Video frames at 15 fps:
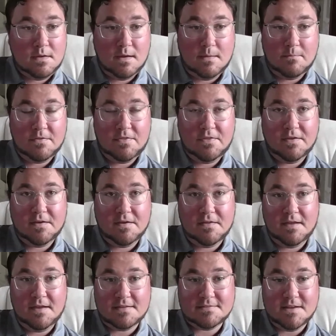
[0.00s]
I'm with you on
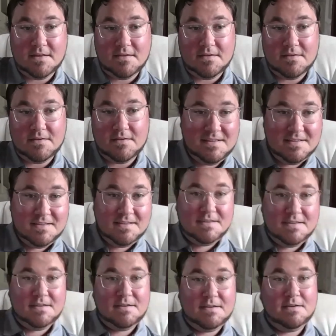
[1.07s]
that, Tyler.
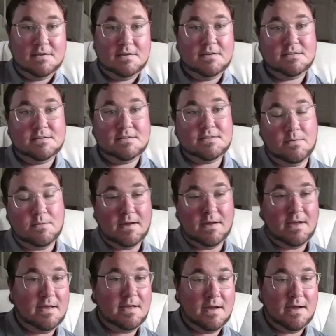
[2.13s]
Yeah, yeah. Tyler, oh, you know? I,
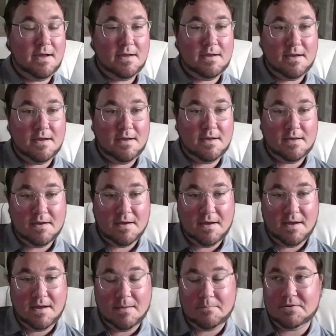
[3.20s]
I, uh, I,
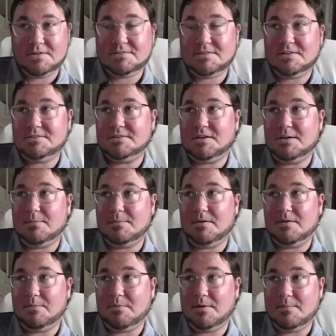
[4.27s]
appreciate you coming on the
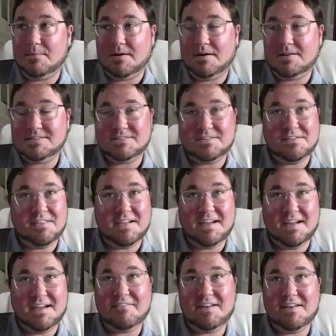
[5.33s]
WYTPod. Is there anything I yeah.
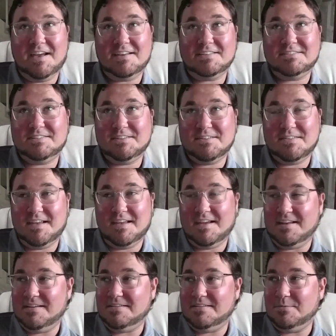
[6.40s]
haven't asked you that
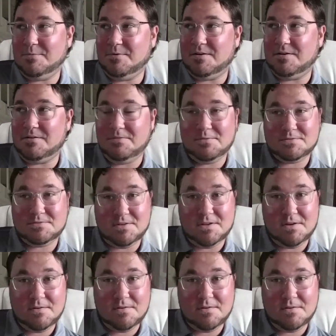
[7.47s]
you want our viewers to know?